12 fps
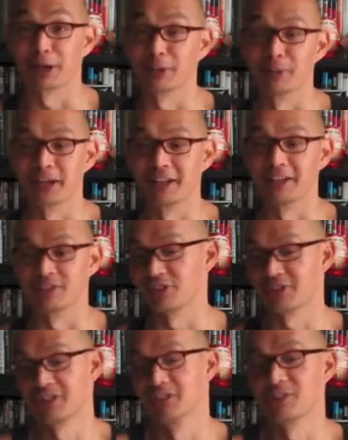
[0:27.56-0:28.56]
great way
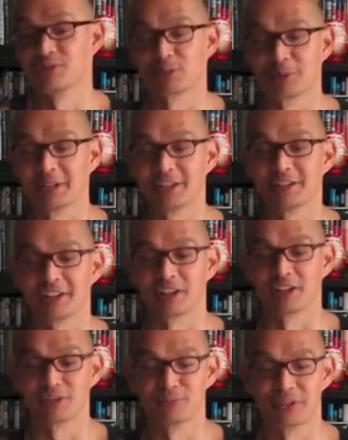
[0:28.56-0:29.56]
just for me to take
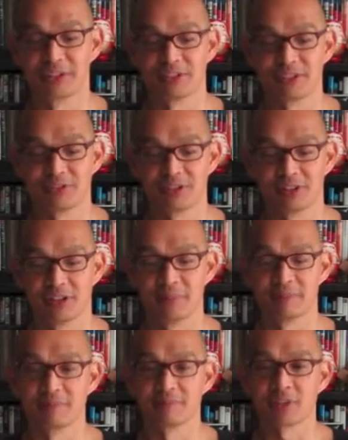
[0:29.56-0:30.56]
care of myself.
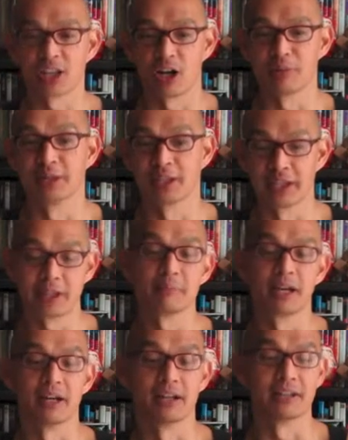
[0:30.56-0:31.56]
So I've been laying
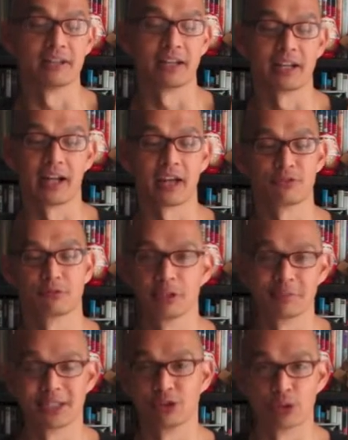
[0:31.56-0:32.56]
in bed, and I haven't
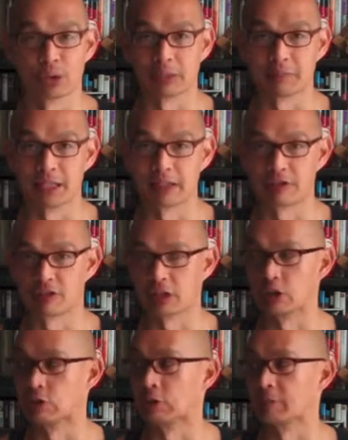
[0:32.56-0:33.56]
really been doing much
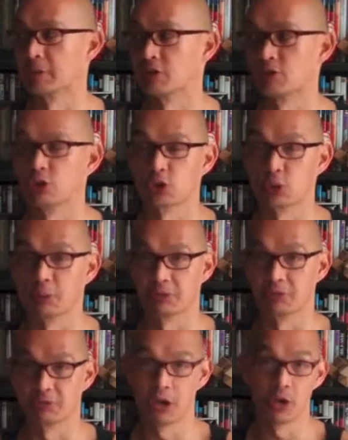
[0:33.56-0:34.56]
in terms
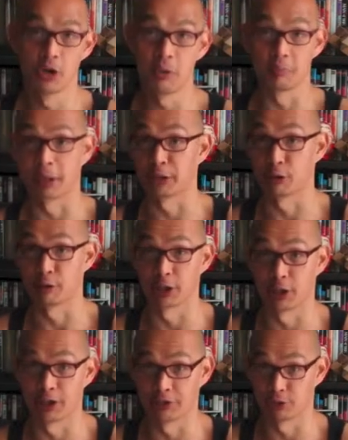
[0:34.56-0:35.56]
of my
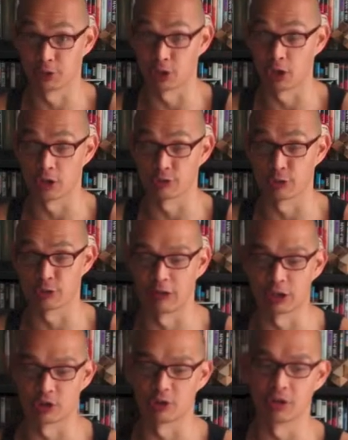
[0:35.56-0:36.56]
career as a photographer
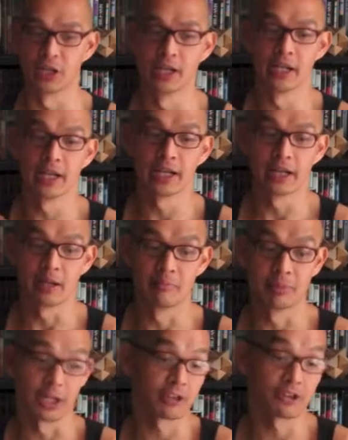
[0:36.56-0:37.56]
director.
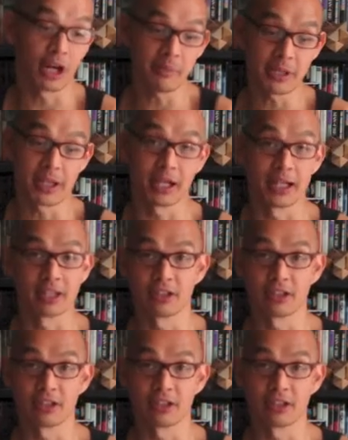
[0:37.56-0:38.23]
But on top of that,